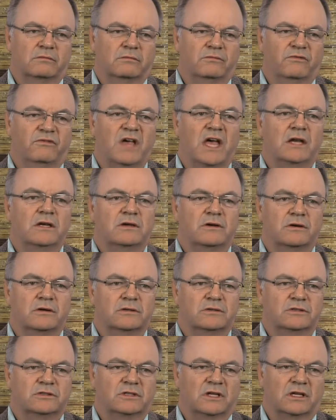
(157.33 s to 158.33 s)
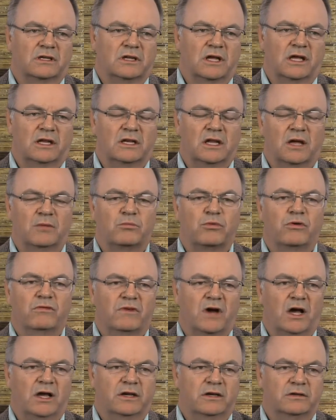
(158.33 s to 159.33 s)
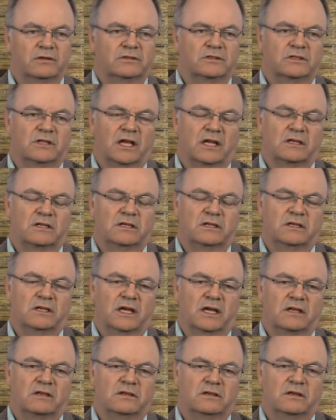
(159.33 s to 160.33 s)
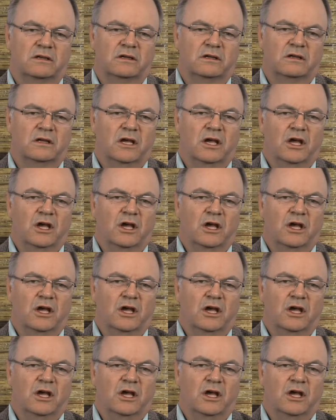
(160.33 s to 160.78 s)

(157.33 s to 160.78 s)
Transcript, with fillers: vendors and, and, and providers that, that uh,